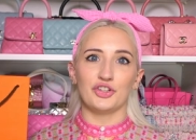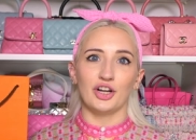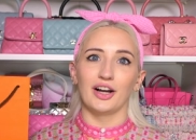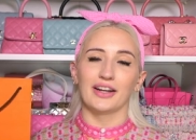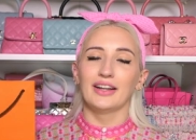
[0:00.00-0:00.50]

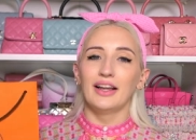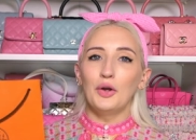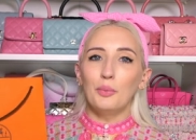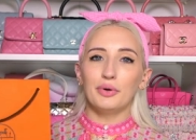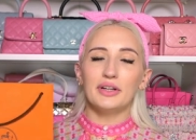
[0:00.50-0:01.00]
shot
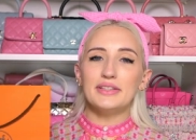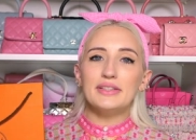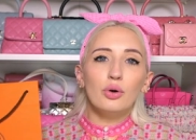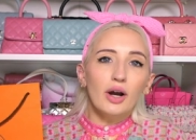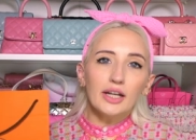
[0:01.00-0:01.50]
because
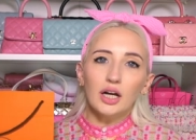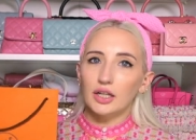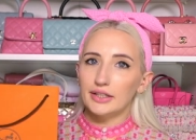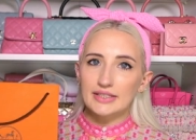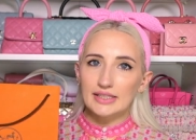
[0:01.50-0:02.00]
quite
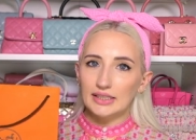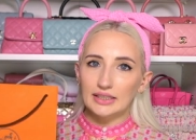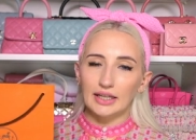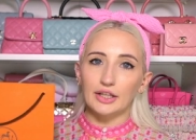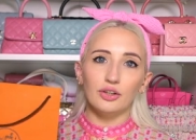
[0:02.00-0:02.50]
honestly
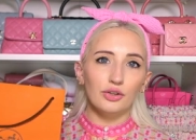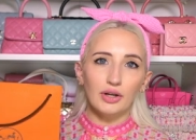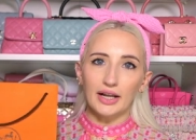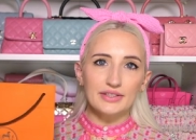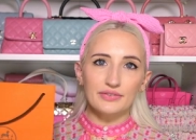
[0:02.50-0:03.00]
like you
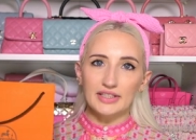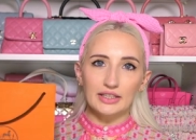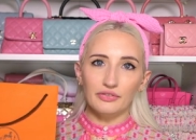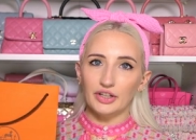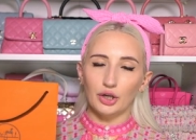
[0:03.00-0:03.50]
guys have
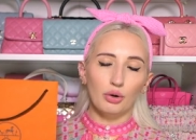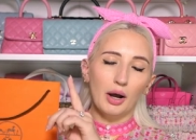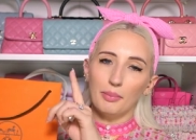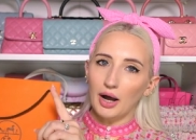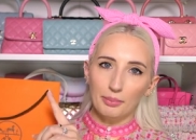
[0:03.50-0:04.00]
seen the video
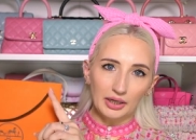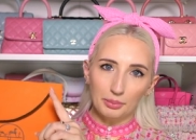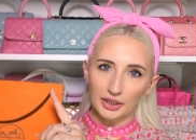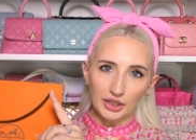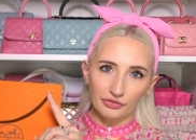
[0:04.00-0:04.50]
I'll pop it
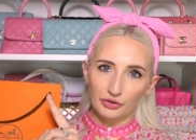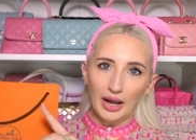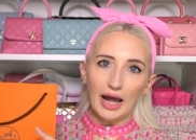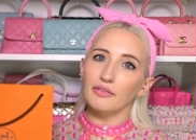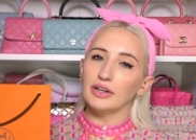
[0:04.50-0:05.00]
up here if you
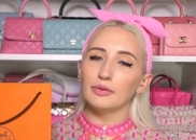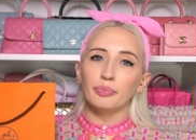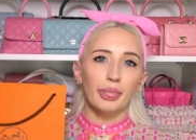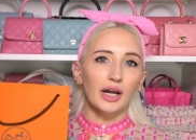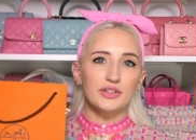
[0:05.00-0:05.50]
have it
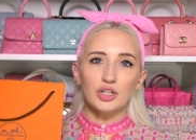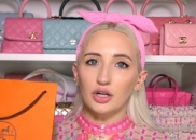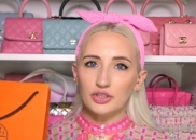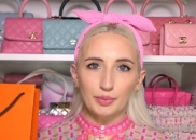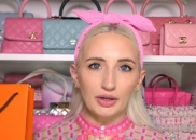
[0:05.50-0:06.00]
I
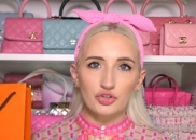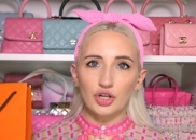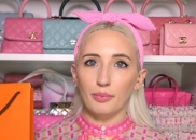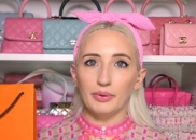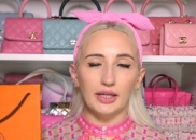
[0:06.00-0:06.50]
talked about
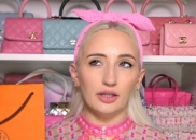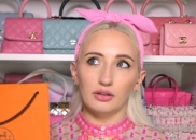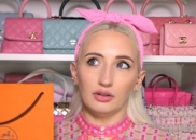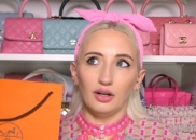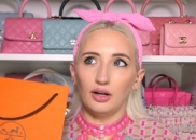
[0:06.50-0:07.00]
shopping
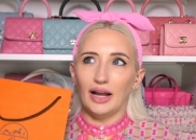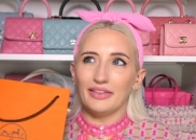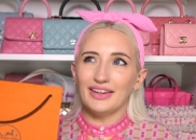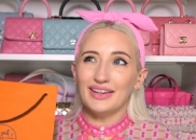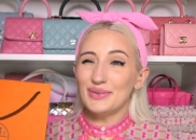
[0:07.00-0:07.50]
I
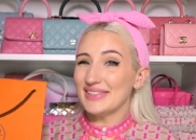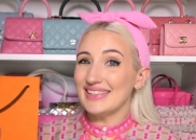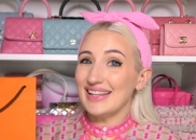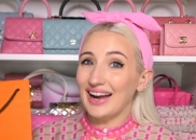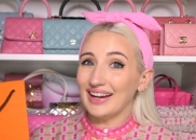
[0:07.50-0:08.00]
think it was
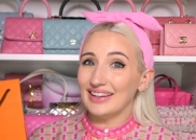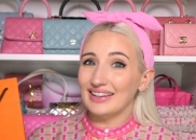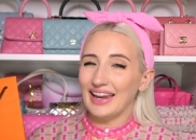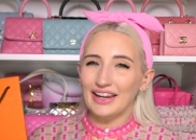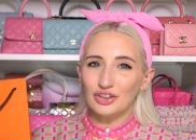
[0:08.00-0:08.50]

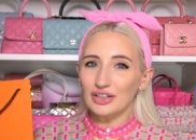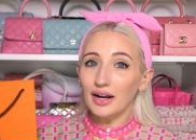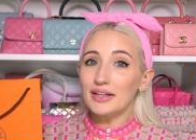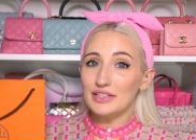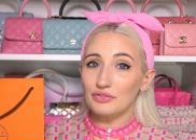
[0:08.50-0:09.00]
nine, eight or
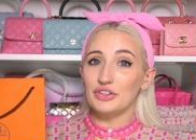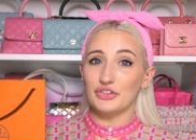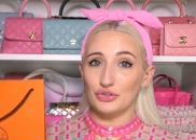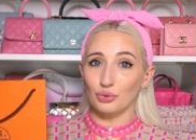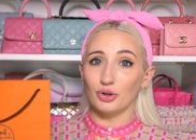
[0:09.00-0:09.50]
nine different
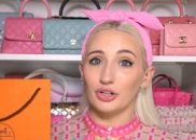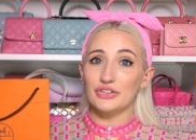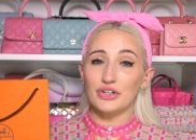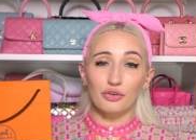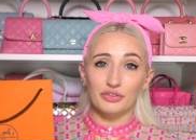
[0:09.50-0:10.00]

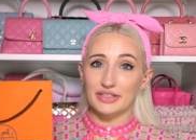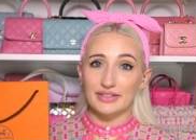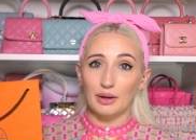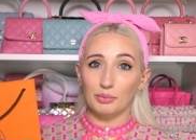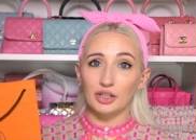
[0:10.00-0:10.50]
stores over the
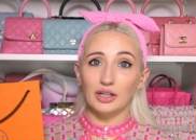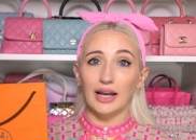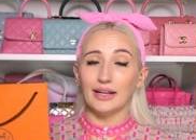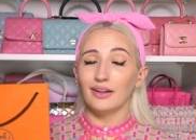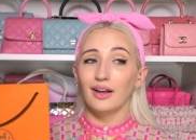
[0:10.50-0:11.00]
summer
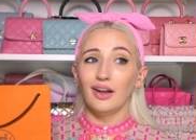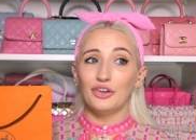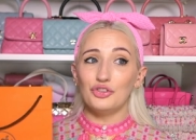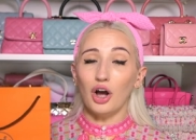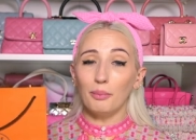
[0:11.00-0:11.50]
and
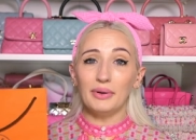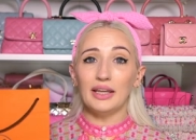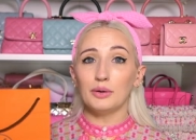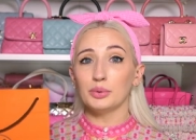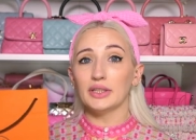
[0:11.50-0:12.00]
not
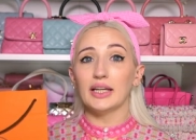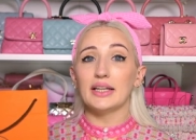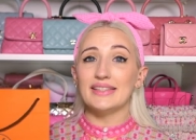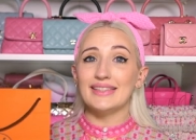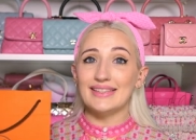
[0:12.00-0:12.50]
being able to get
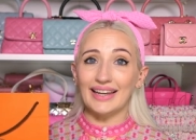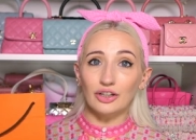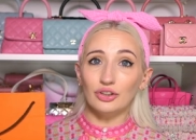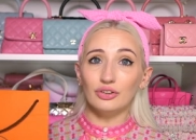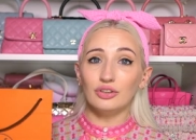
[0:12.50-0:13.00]
a
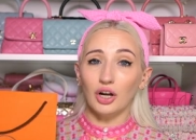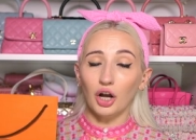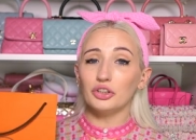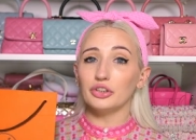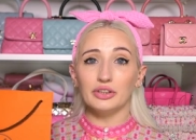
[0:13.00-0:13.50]
single
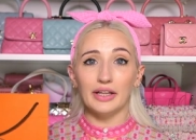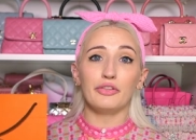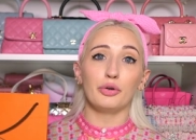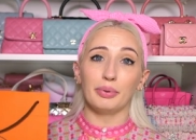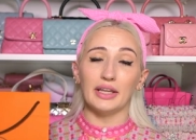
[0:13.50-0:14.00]
colored
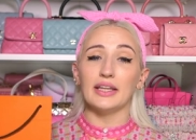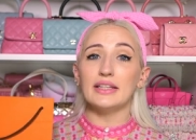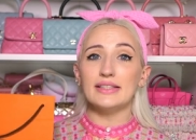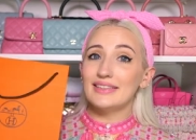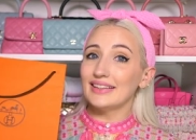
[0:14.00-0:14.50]
leather
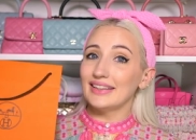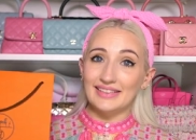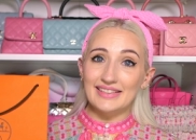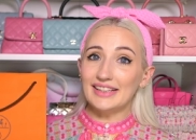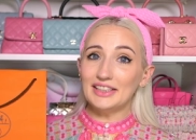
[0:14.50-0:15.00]
piece in
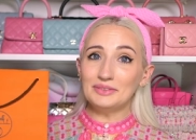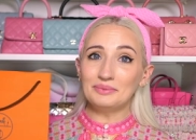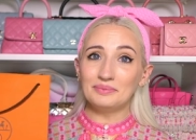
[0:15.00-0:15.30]
India,